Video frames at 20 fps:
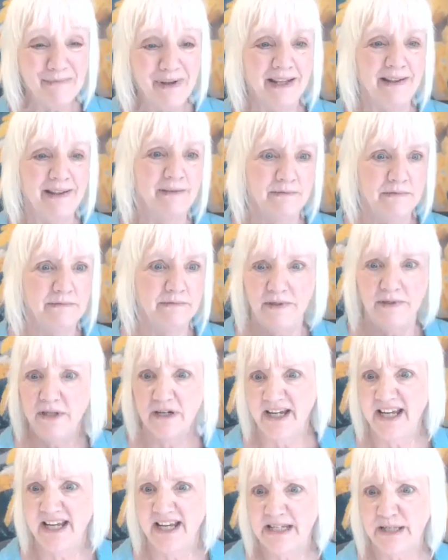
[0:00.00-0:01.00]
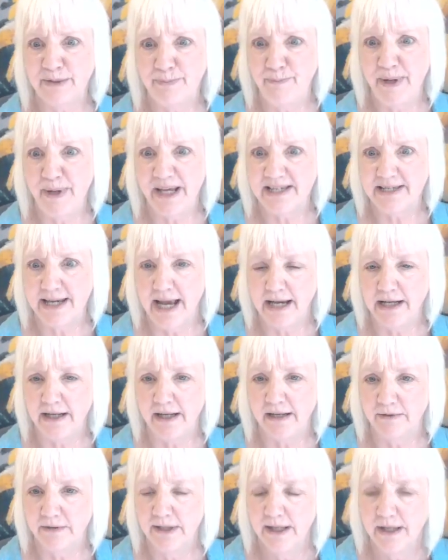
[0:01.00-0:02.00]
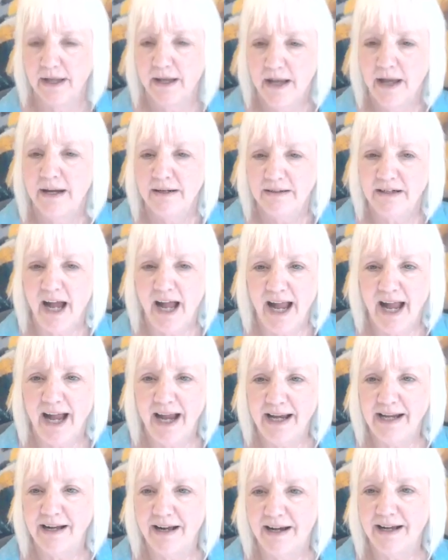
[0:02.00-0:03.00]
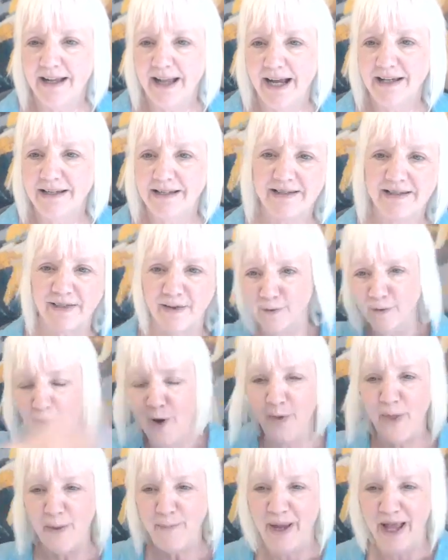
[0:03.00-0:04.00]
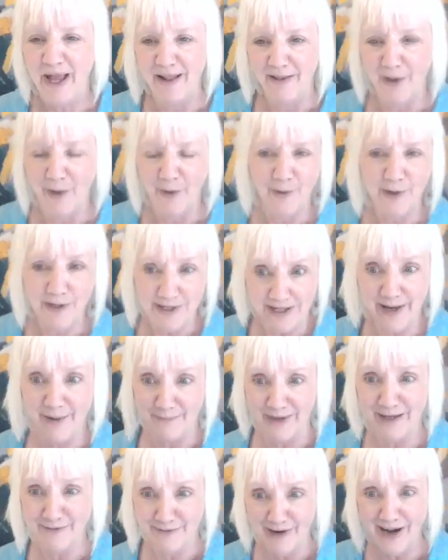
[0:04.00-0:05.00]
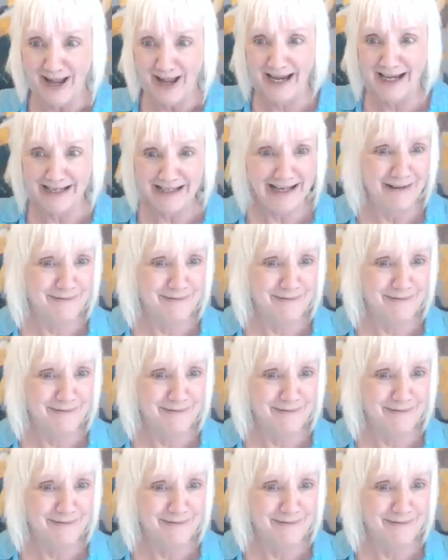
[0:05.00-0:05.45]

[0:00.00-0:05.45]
And your kid spits at you, right? Or they throw the pillow or something, right?